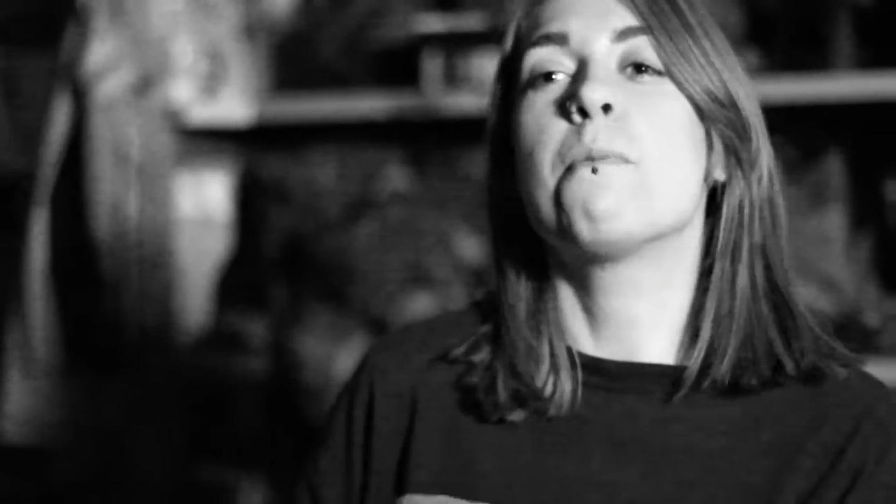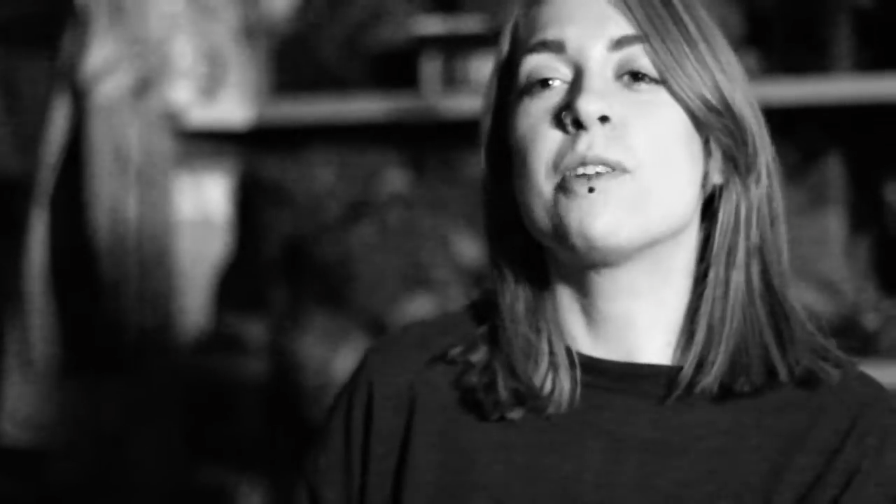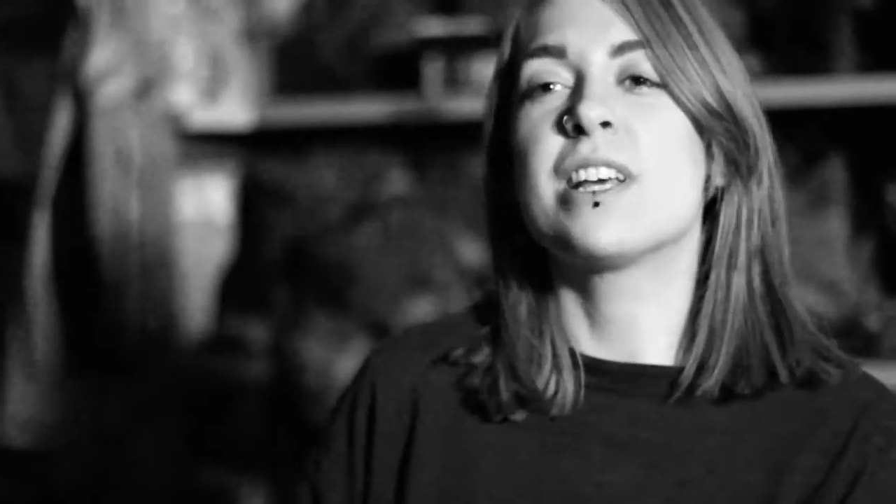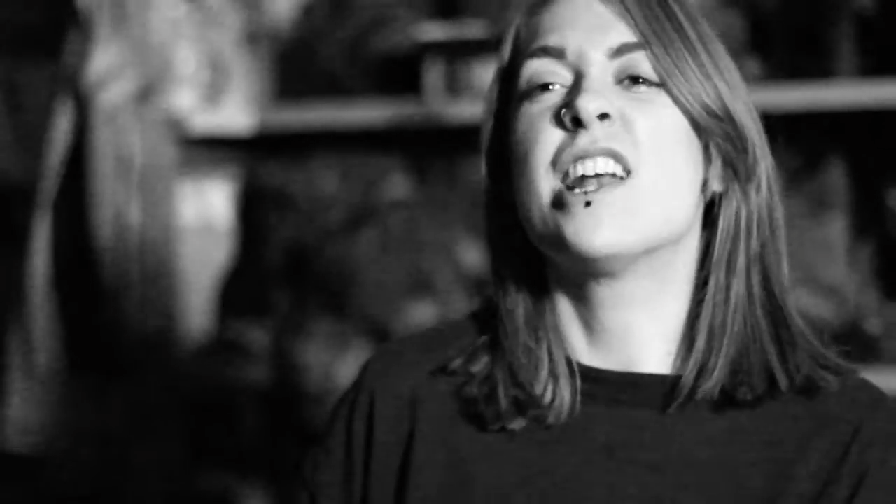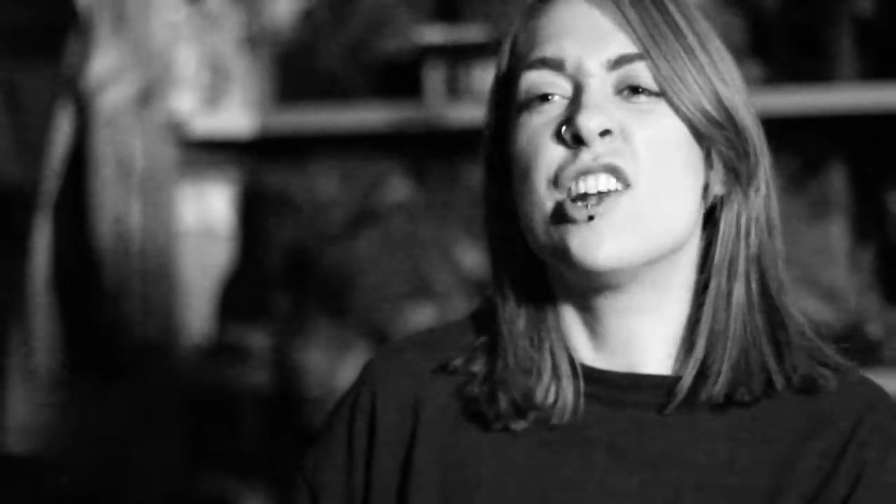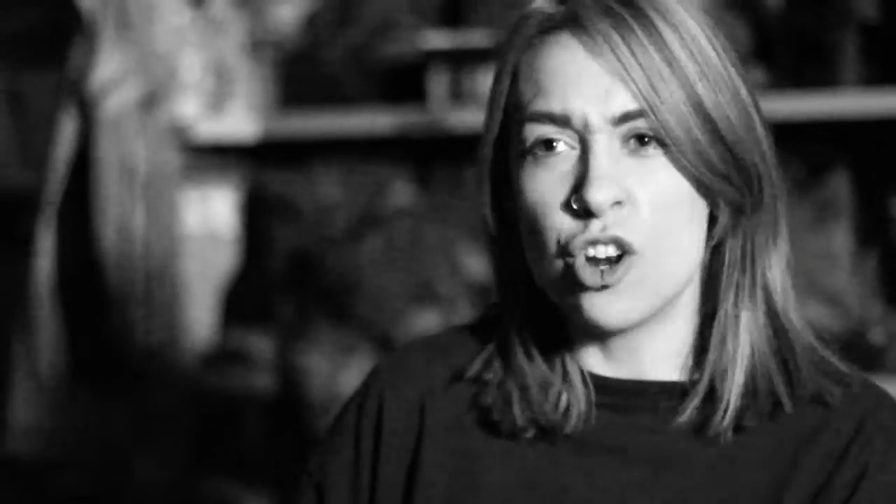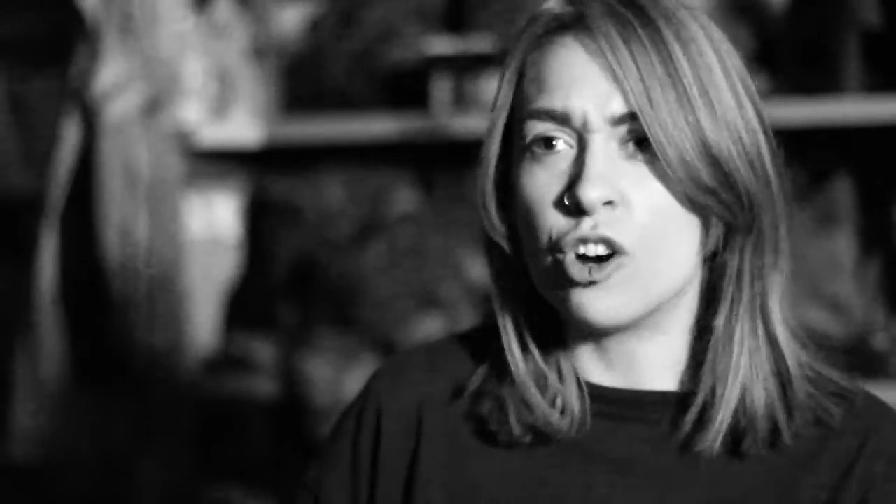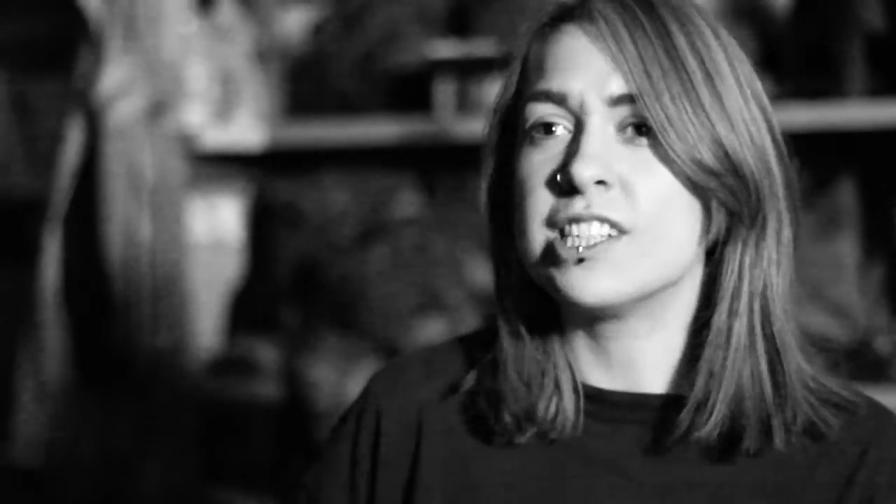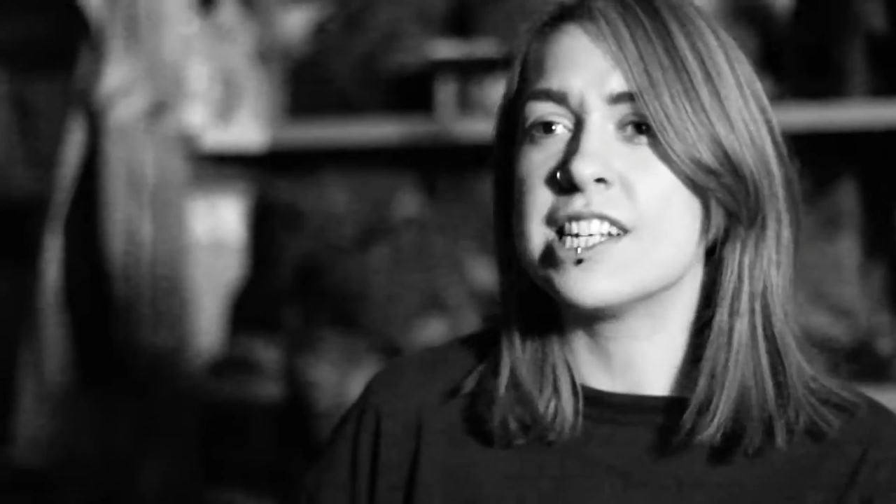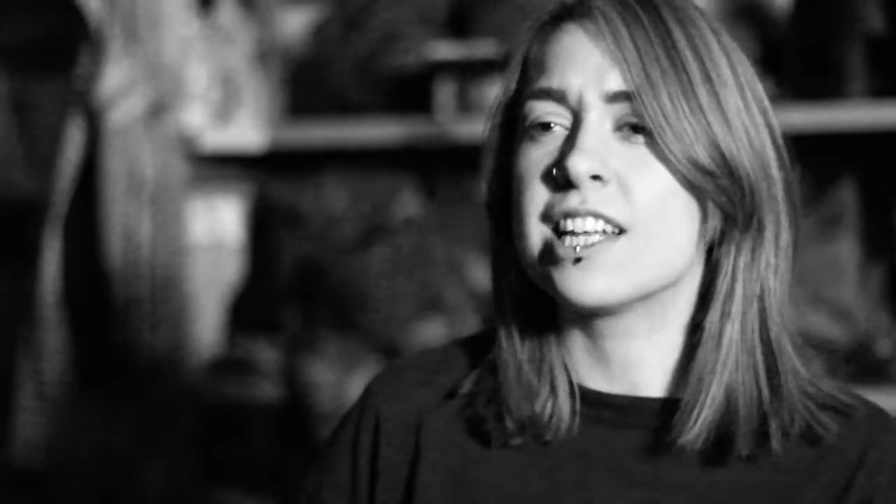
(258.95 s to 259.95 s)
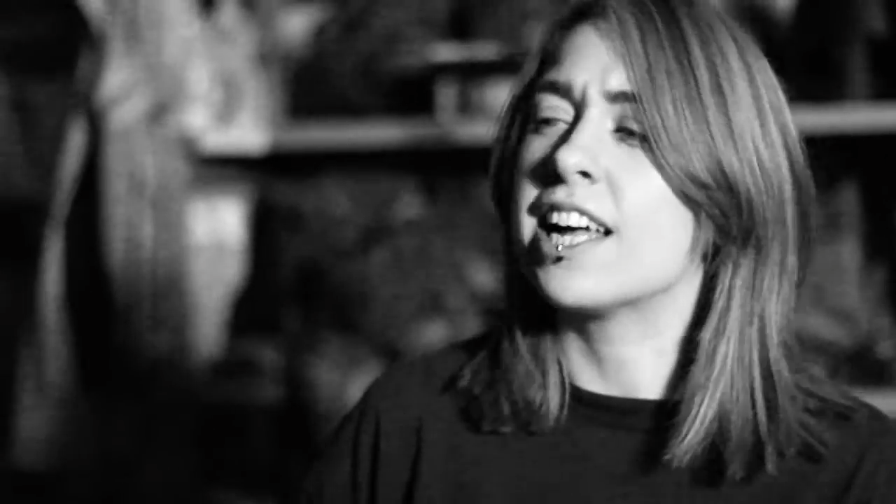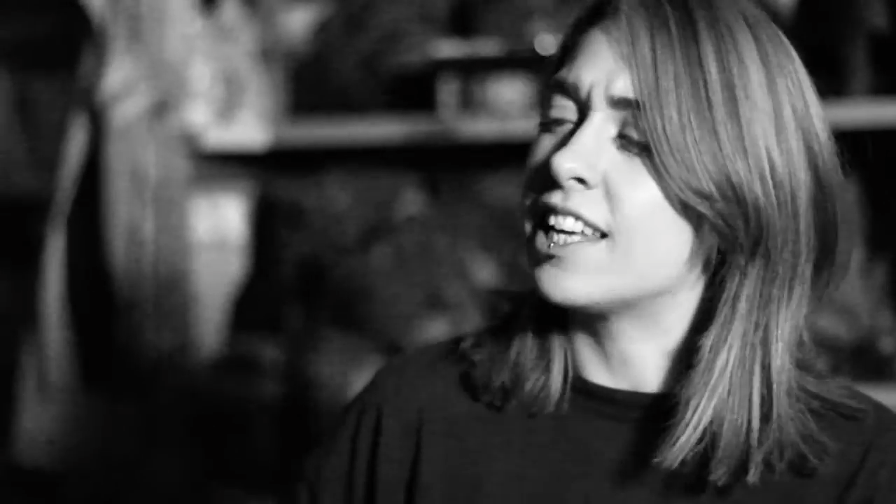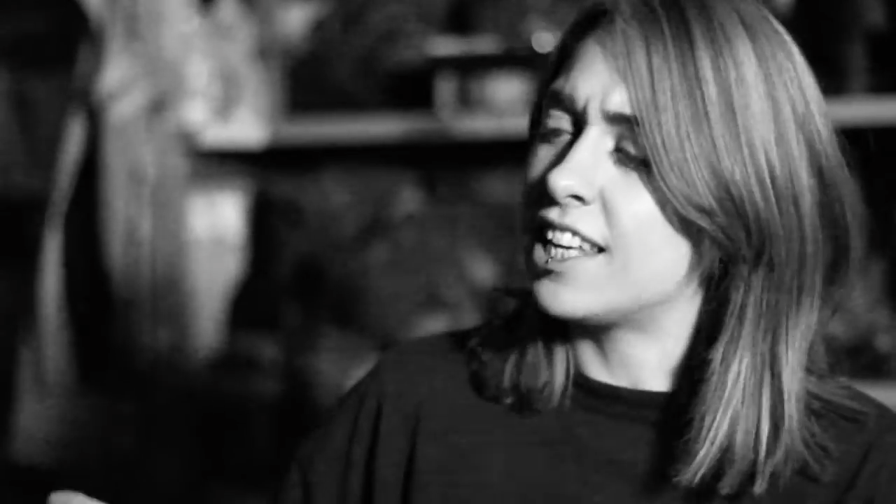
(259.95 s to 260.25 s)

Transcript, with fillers: both kind of nodded like,